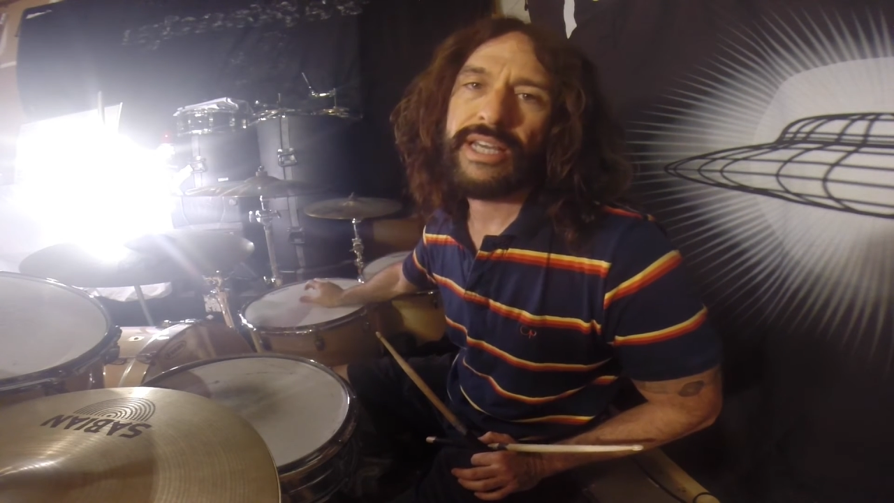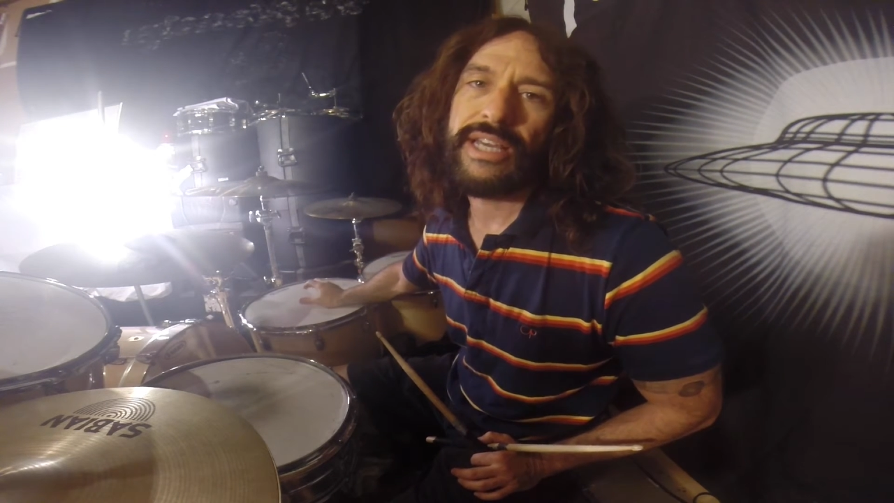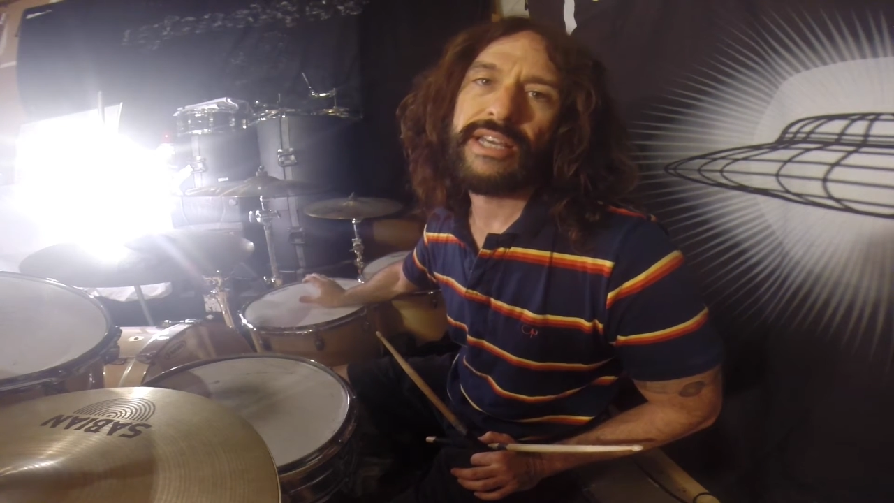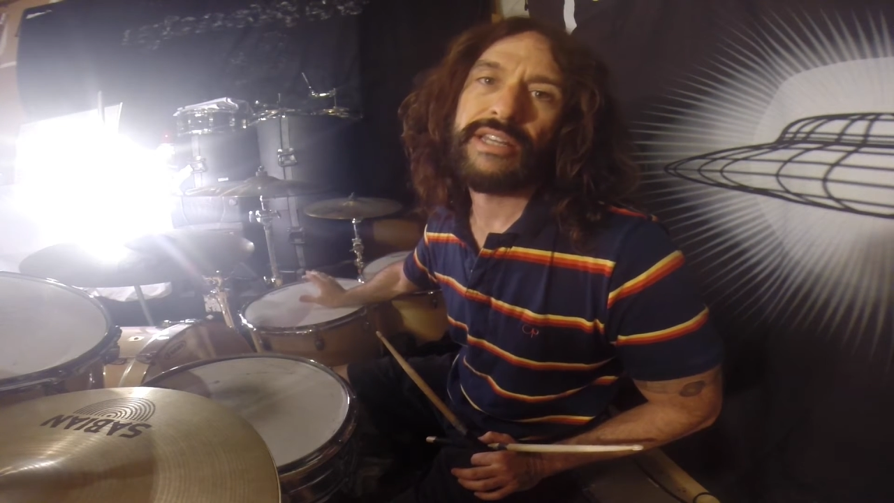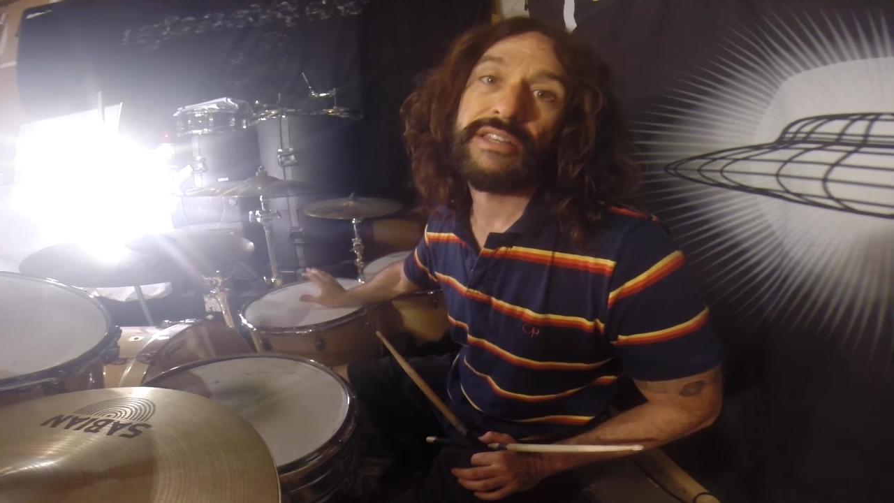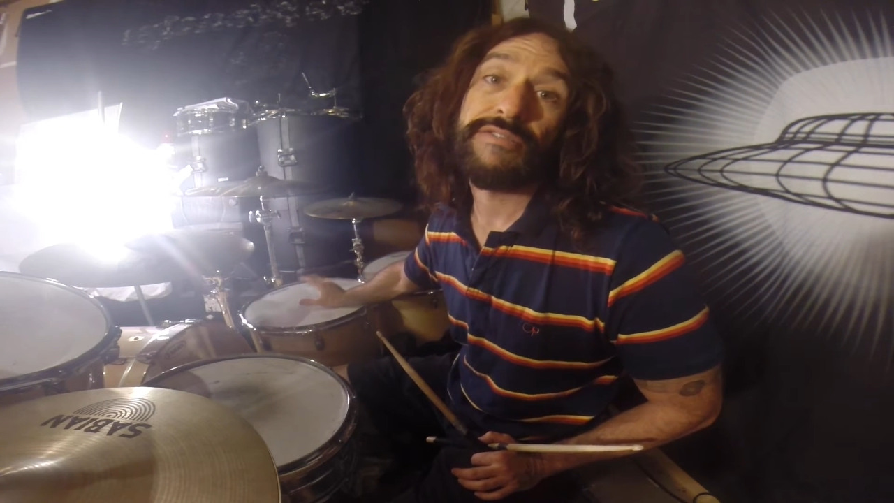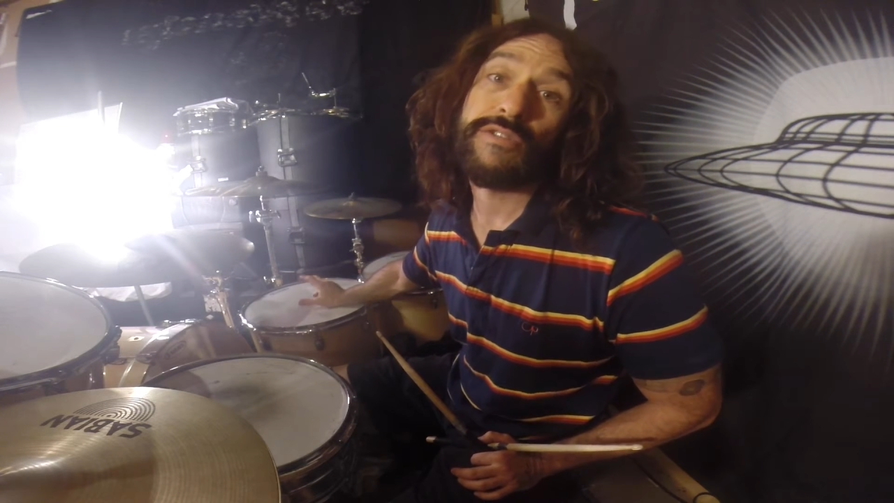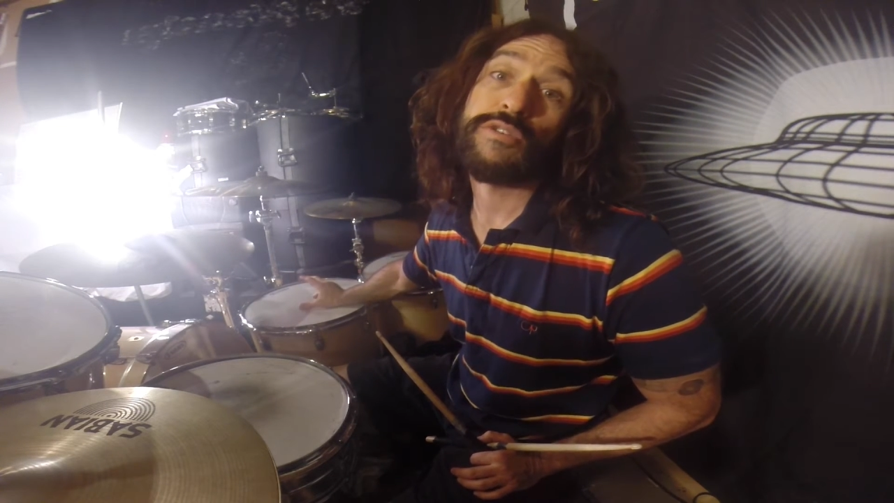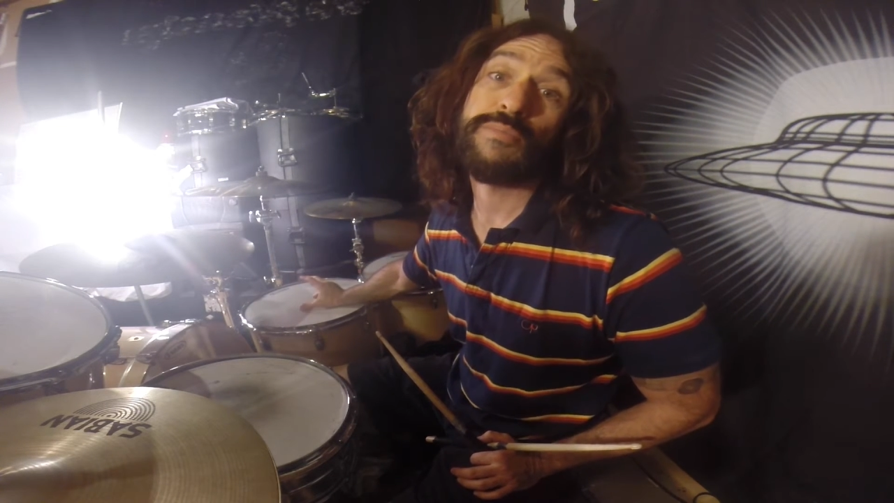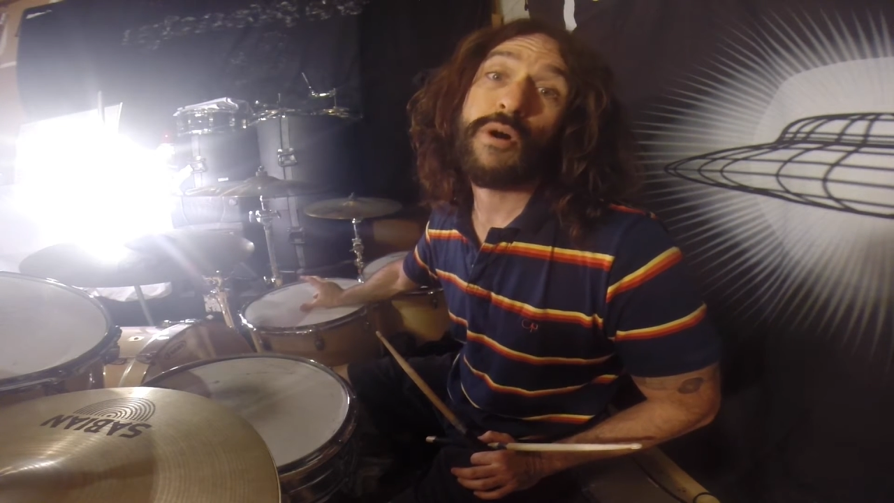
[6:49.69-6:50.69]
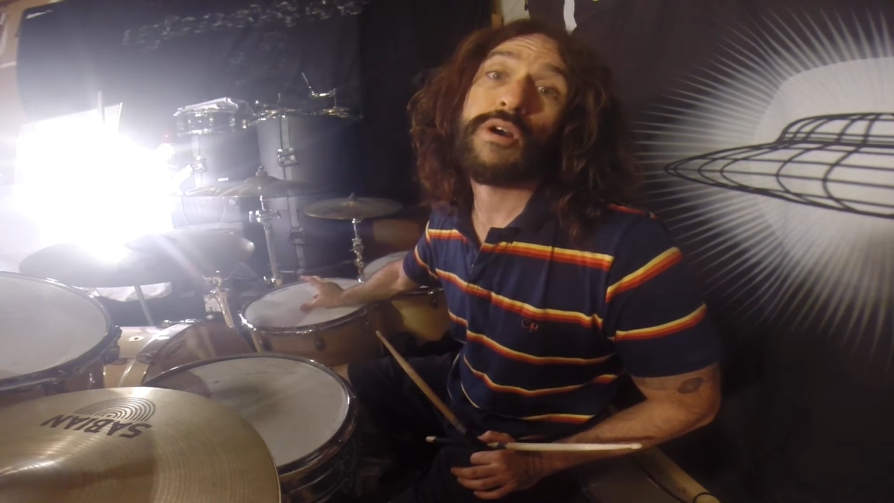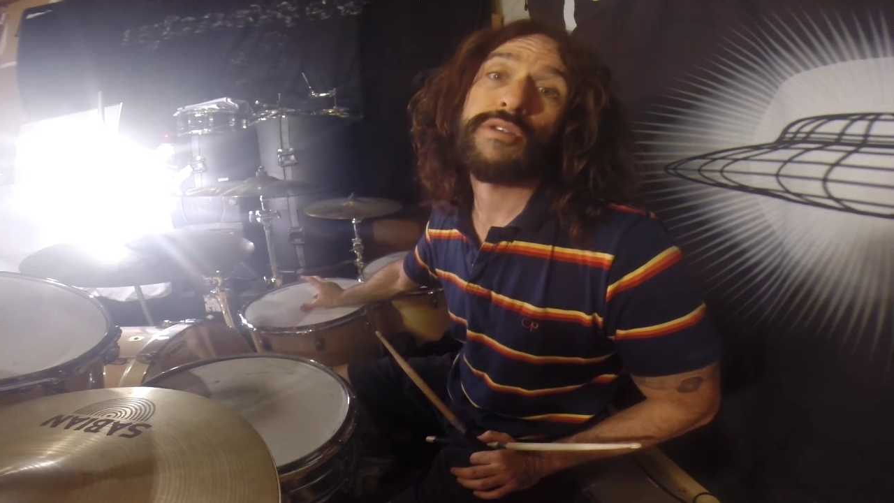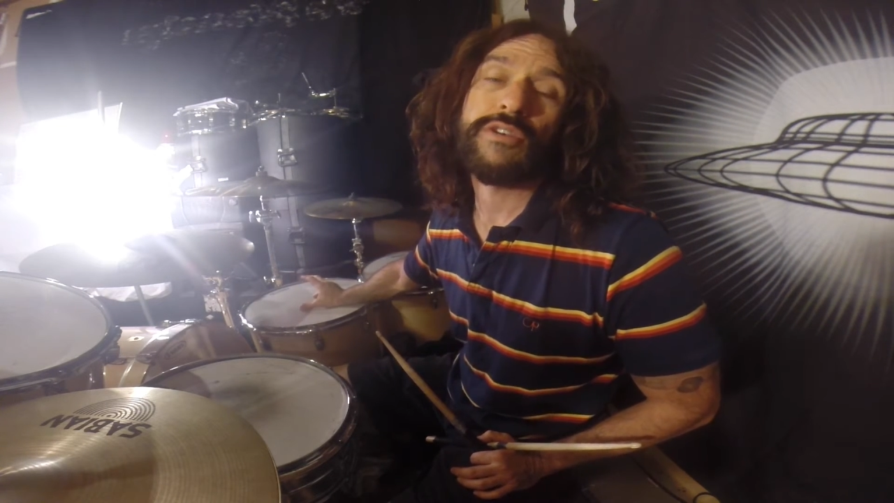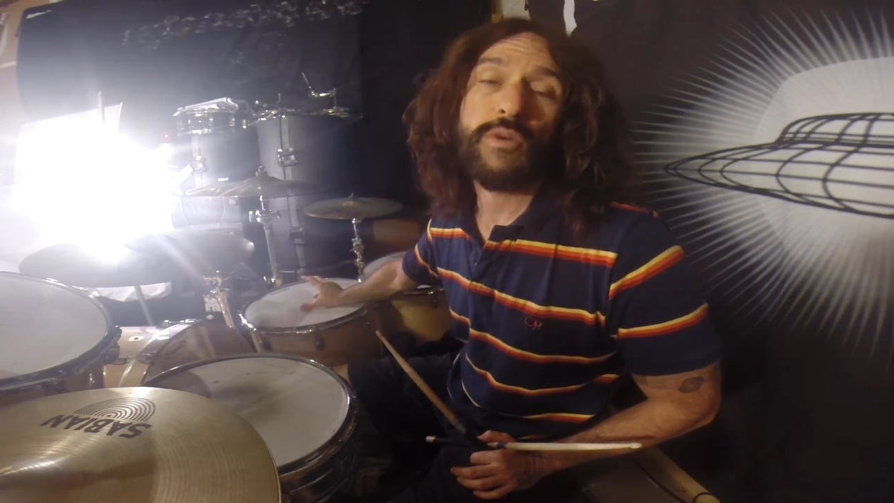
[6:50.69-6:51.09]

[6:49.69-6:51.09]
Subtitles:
in the first part of the